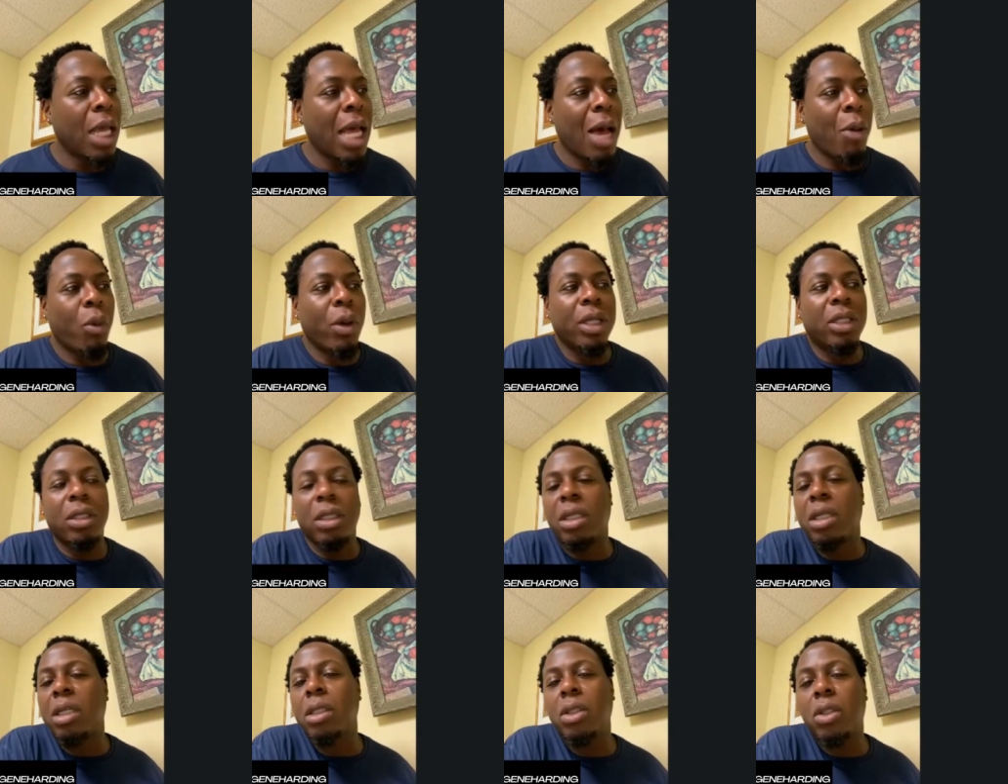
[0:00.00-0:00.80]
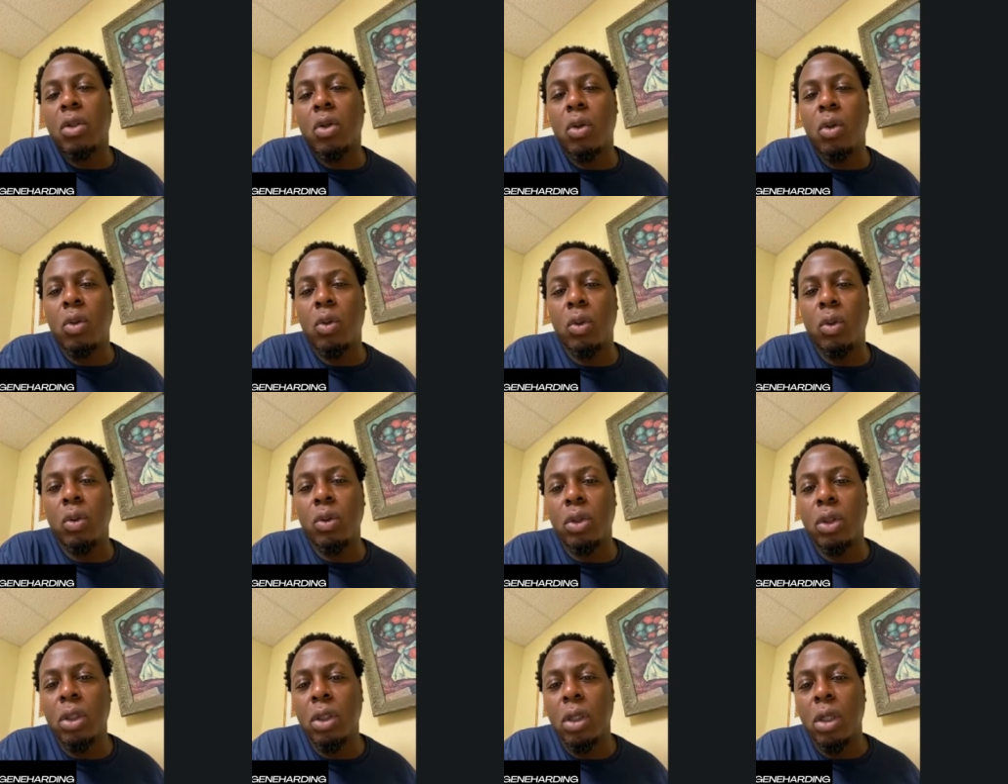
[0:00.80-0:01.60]
I went to good
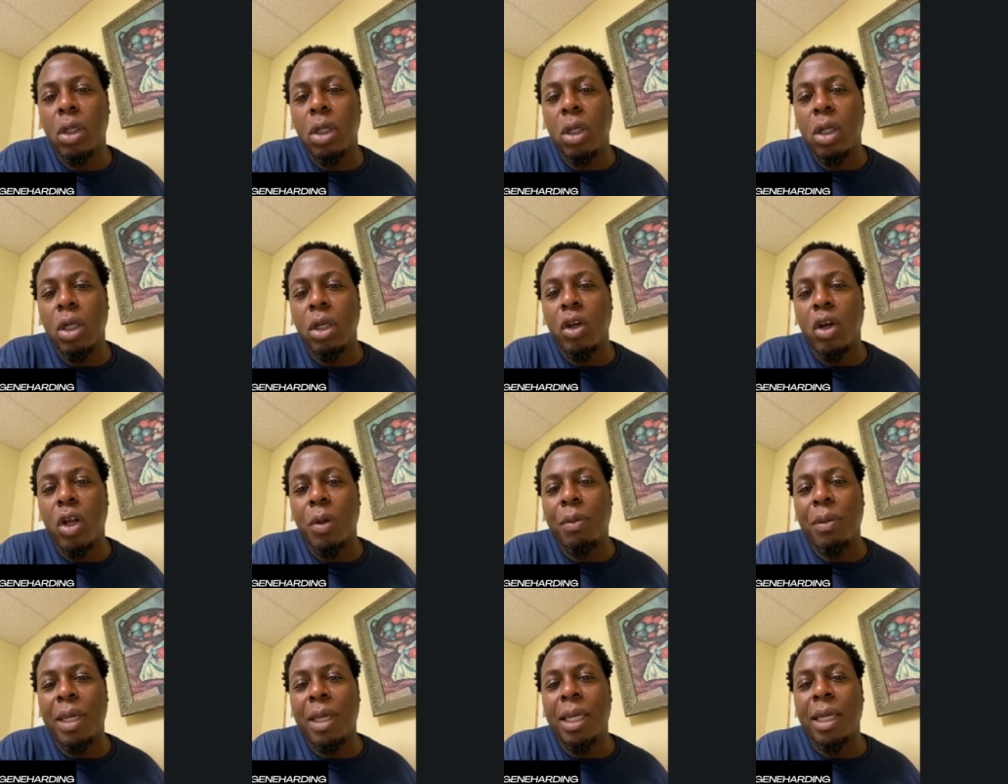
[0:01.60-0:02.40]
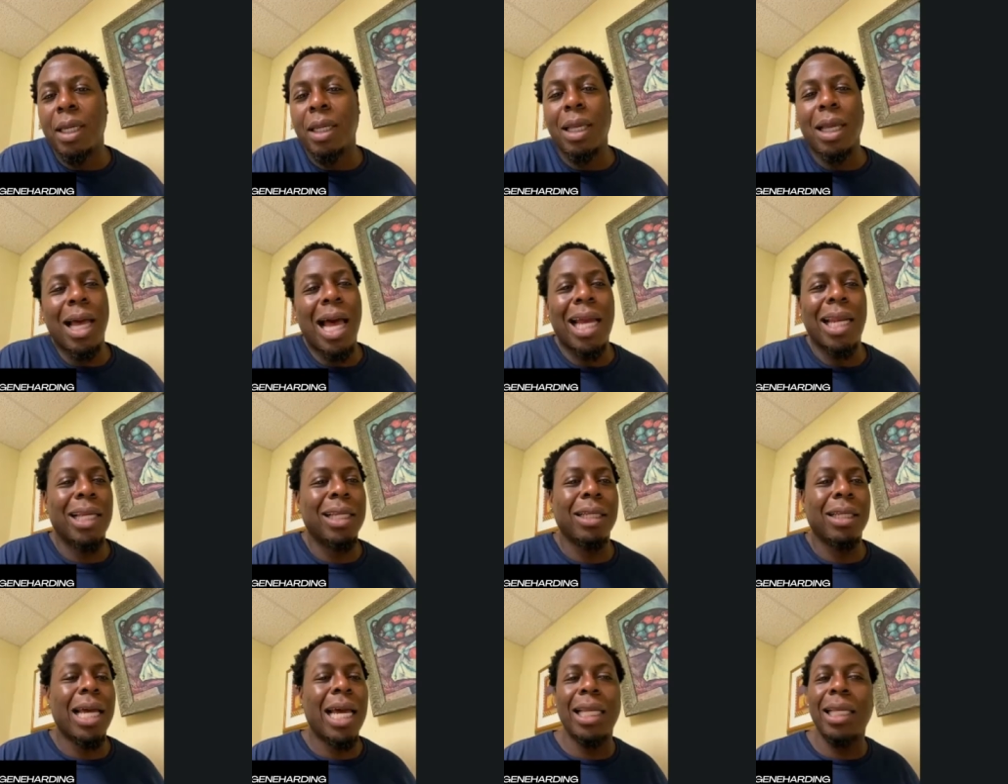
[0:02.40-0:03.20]
schools. You know what I mean? I
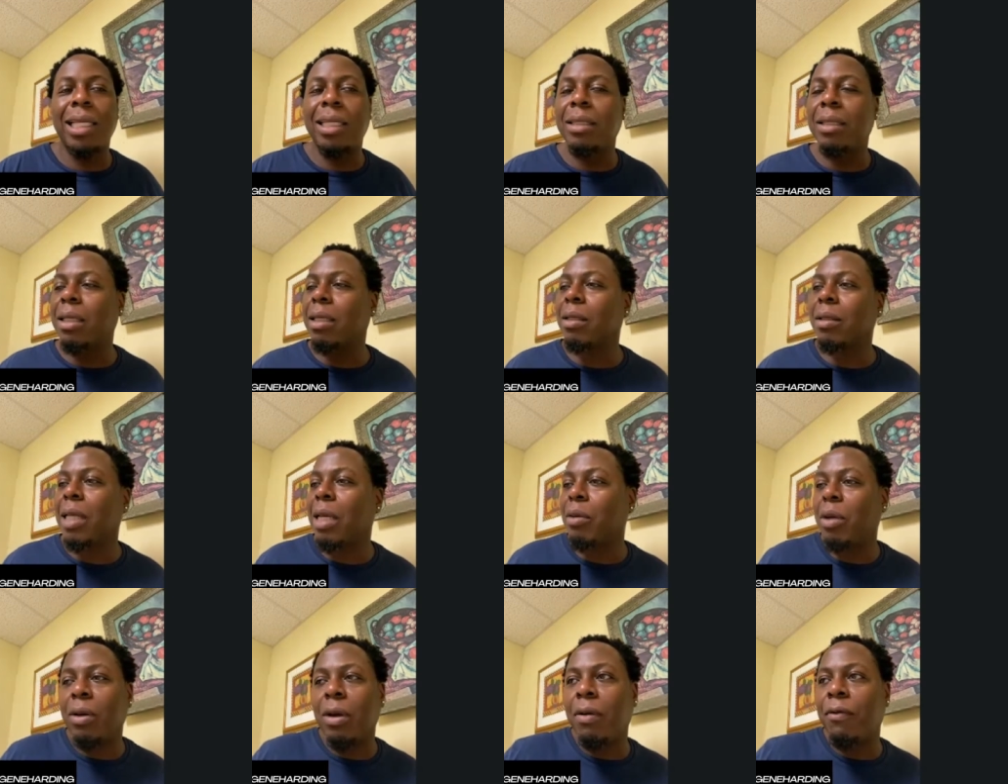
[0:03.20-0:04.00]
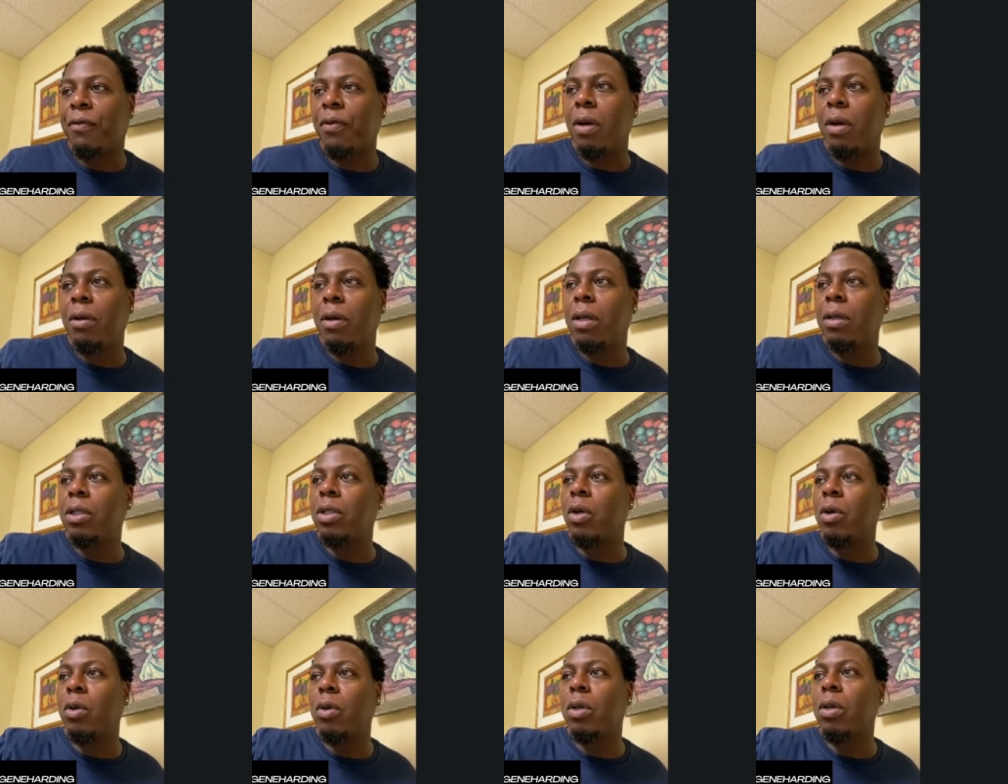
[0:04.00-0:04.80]
didn't, you
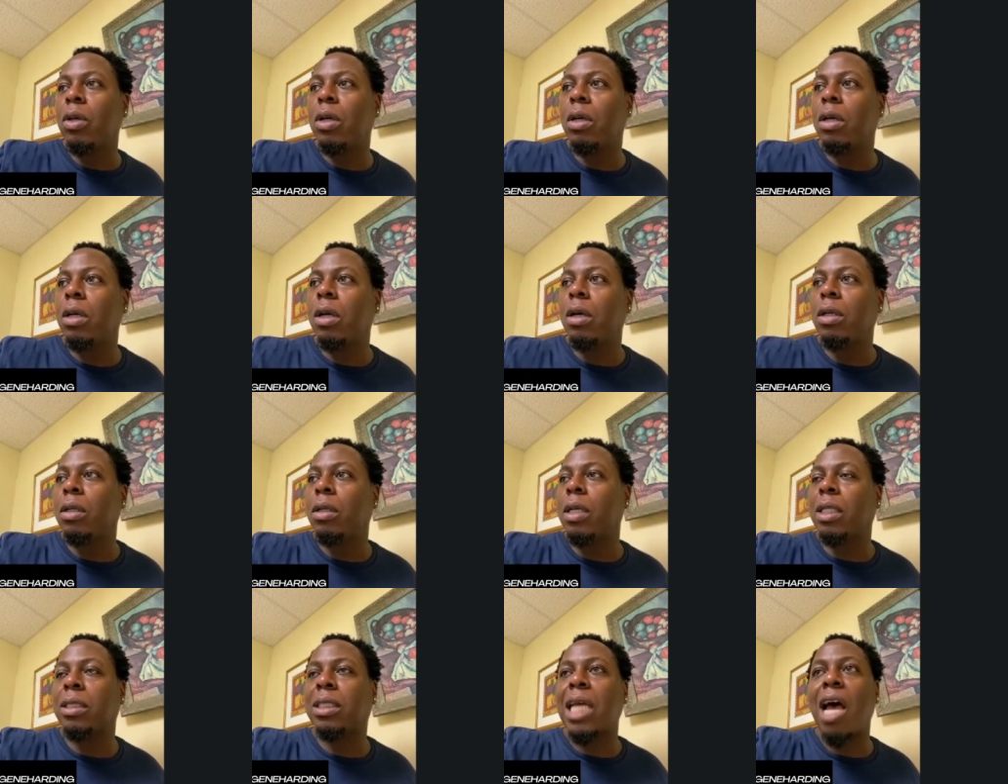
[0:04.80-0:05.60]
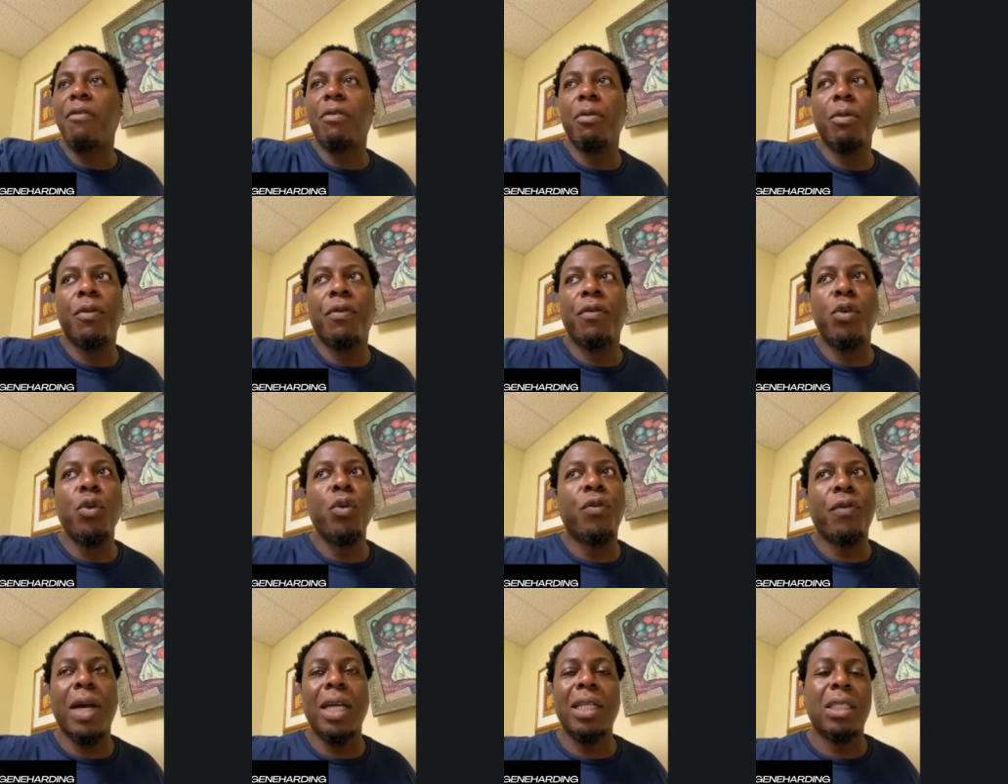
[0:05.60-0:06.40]
know, aside from a few
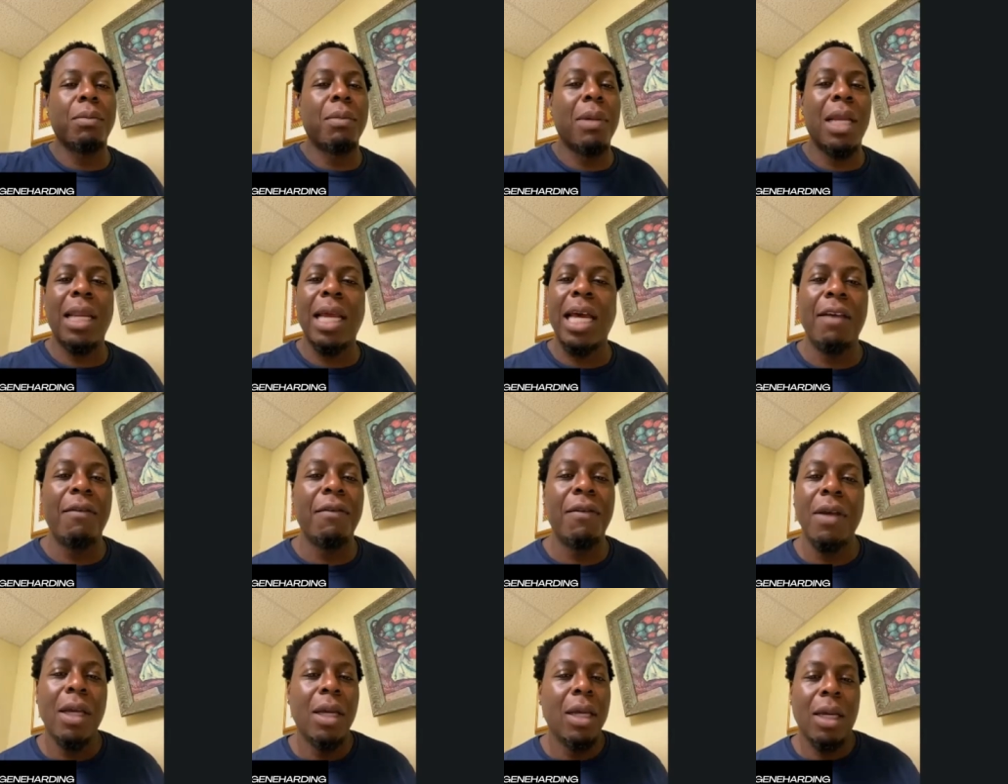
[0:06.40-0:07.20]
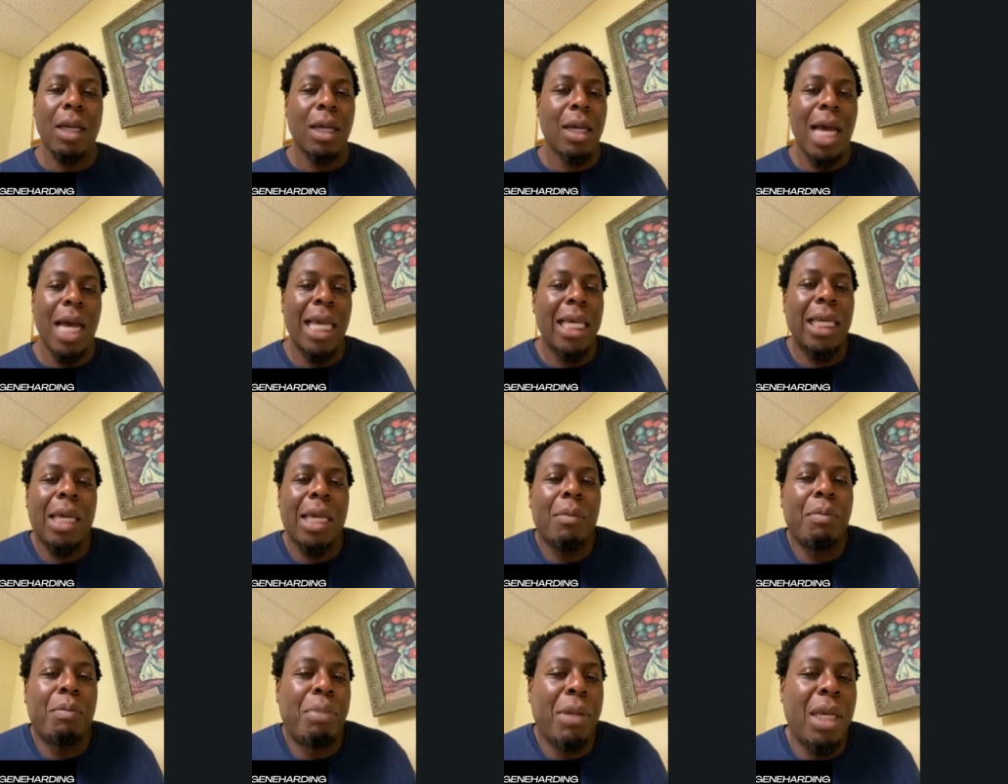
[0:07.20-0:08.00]
fights in my life, I didn't
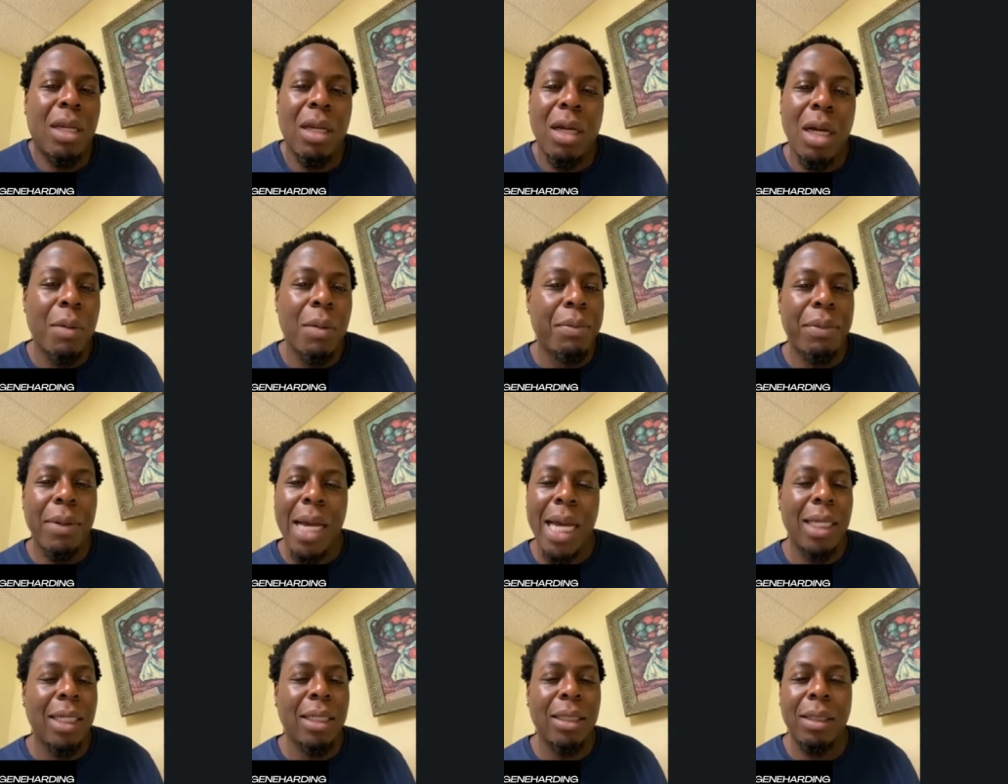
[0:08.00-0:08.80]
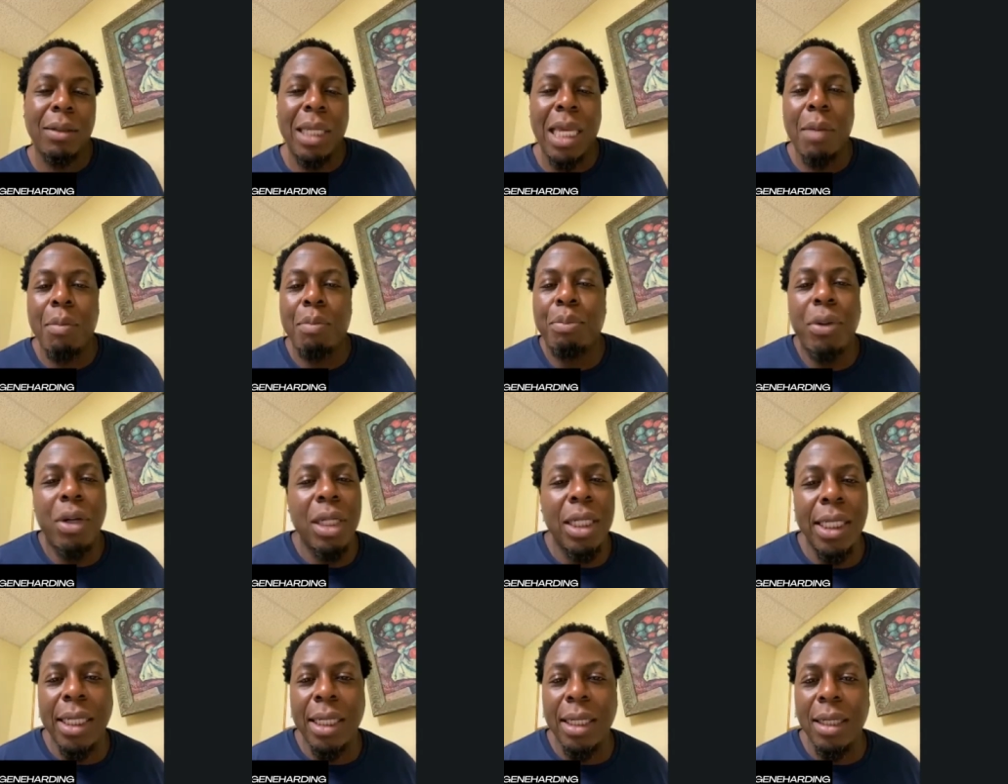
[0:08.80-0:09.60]
get beat up. I didn't get
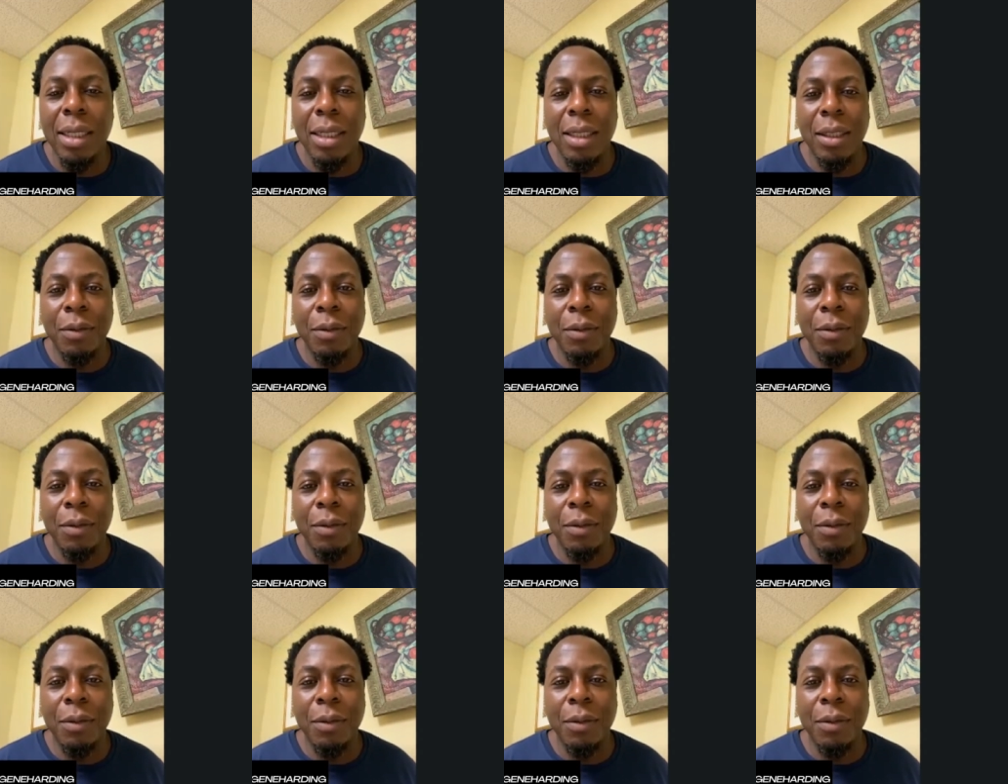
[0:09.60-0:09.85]
bullied.